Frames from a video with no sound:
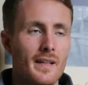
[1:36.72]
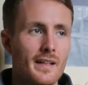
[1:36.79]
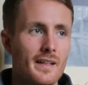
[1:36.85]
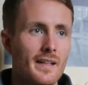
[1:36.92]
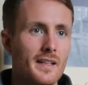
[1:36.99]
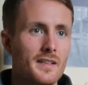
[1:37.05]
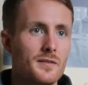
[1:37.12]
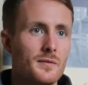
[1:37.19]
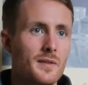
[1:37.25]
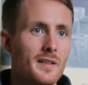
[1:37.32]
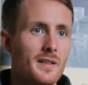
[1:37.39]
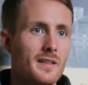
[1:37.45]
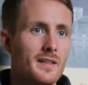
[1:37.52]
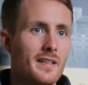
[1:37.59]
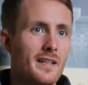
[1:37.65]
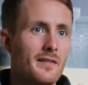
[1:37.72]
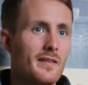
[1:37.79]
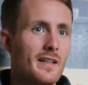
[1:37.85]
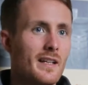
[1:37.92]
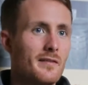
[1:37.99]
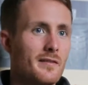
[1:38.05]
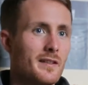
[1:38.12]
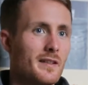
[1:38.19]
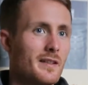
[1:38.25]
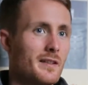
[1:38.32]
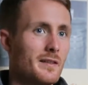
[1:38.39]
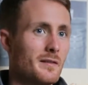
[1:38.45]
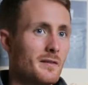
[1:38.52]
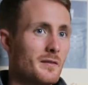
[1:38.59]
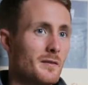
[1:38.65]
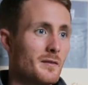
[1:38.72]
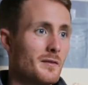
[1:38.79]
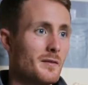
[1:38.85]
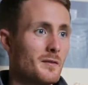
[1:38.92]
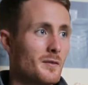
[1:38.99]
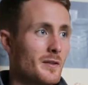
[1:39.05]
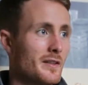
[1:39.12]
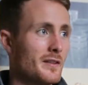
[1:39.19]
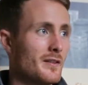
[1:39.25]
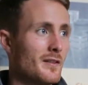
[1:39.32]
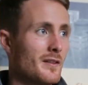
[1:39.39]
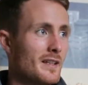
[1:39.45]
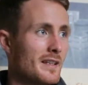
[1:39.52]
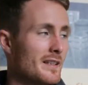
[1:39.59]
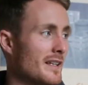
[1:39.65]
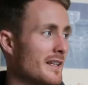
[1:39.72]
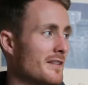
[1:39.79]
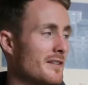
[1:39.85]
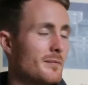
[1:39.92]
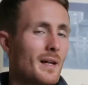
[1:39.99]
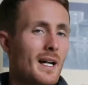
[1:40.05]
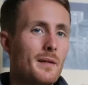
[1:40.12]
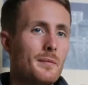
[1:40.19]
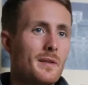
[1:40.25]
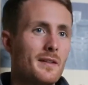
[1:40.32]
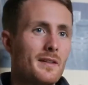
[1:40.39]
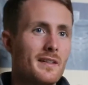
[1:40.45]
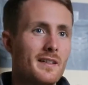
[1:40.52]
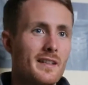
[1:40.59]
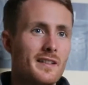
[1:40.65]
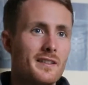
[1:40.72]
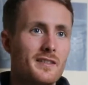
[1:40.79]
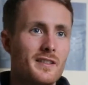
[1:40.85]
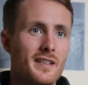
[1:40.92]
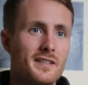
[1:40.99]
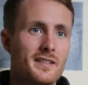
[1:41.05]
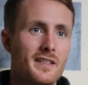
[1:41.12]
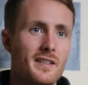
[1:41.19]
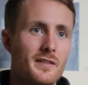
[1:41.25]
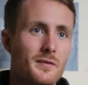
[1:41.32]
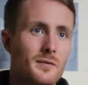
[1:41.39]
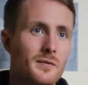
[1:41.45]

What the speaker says: Yeah, so we thankfully have quite an early dated map here in Johnstown,